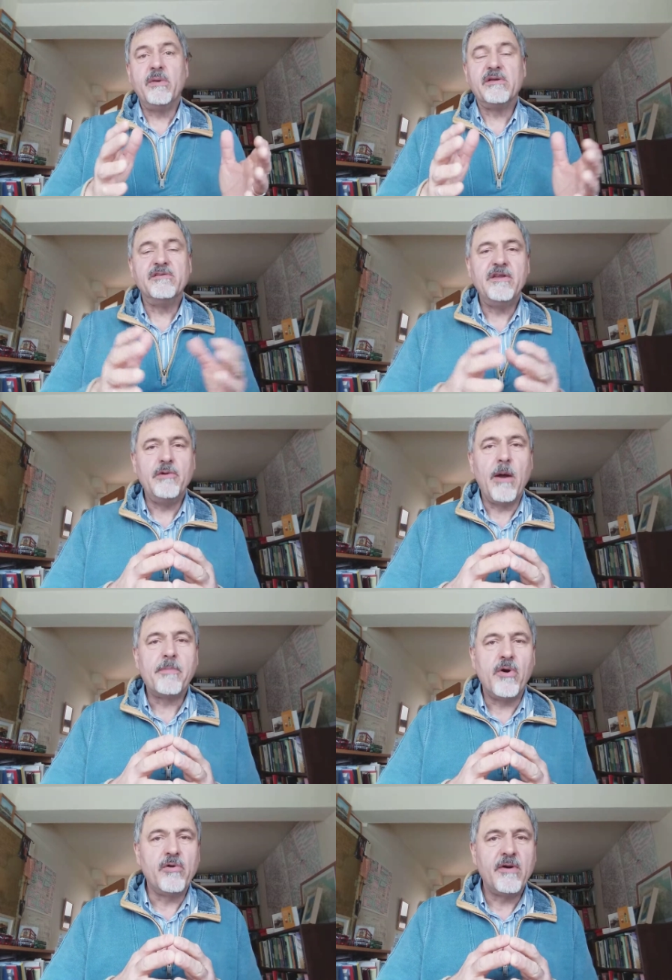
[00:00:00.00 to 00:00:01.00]
we continue our
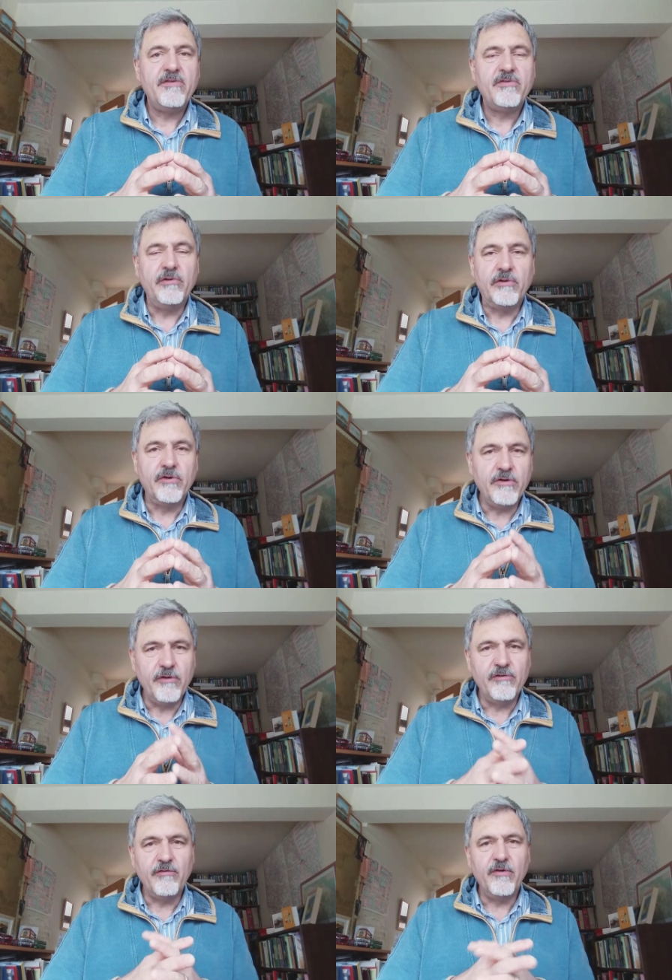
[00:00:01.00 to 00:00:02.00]
progress through the good
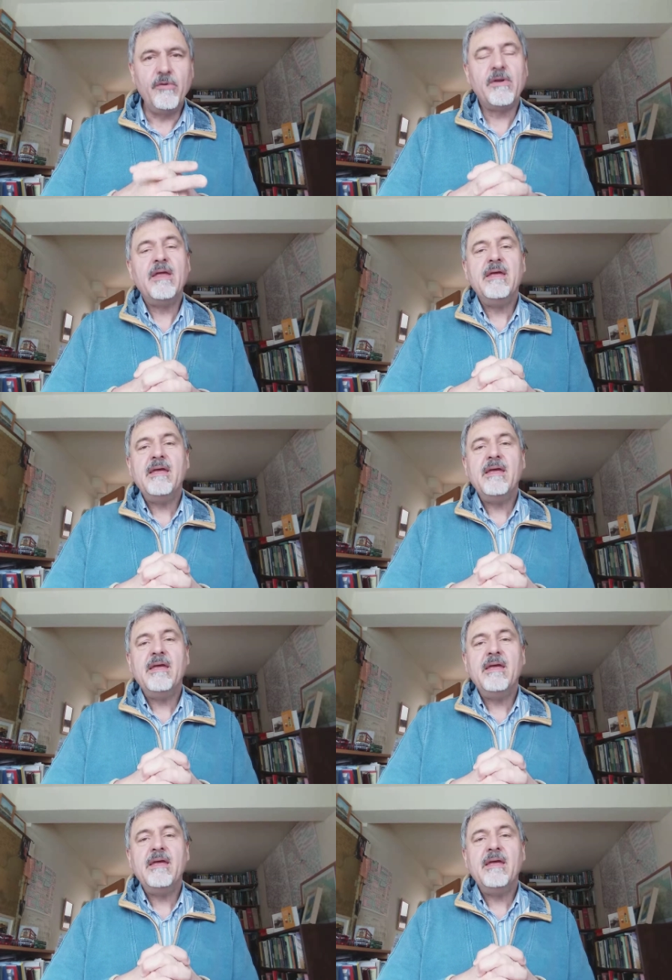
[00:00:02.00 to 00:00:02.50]
news of Luke,